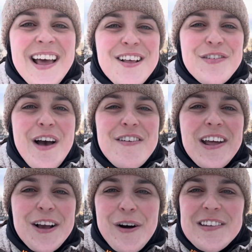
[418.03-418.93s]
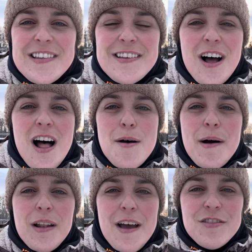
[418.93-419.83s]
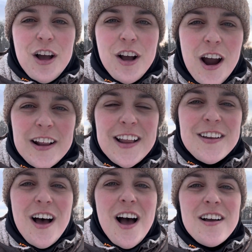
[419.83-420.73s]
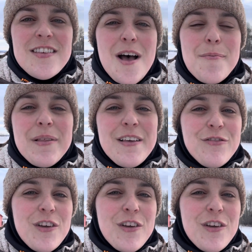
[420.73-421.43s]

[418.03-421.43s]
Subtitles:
if you have any questions at all about livestock guardian dogs, please feel